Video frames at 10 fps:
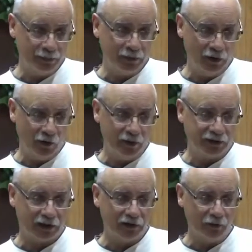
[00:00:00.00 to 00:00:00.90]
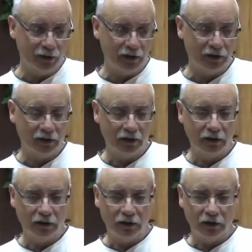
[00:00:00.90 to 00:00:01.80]
You know, we tend to be
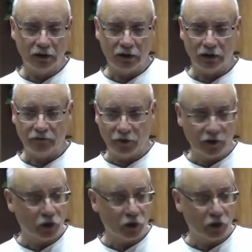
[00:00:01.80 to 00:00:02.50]
very